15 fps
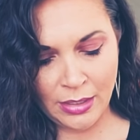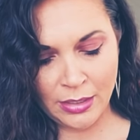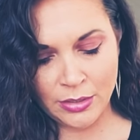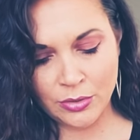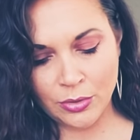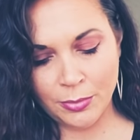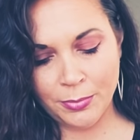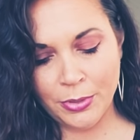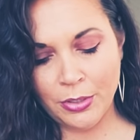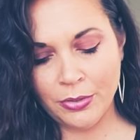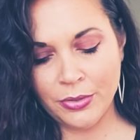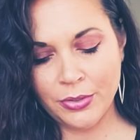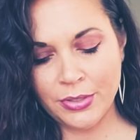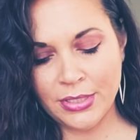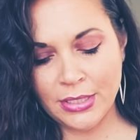Scorpio,
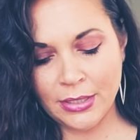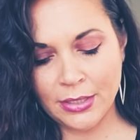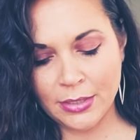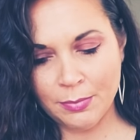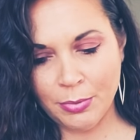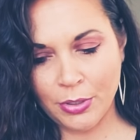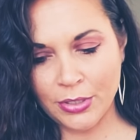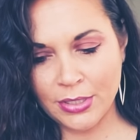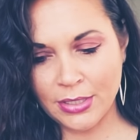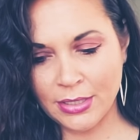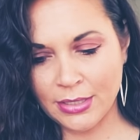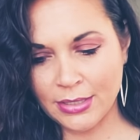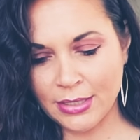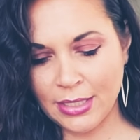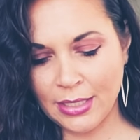you see this person
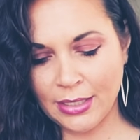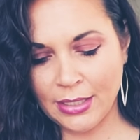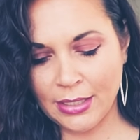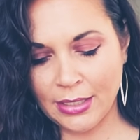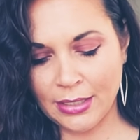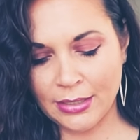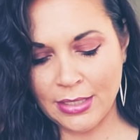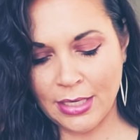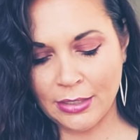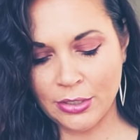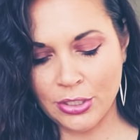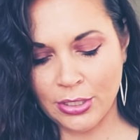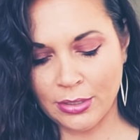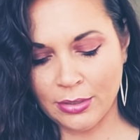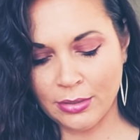as getting
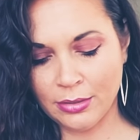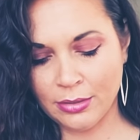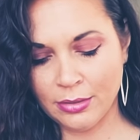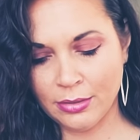attention.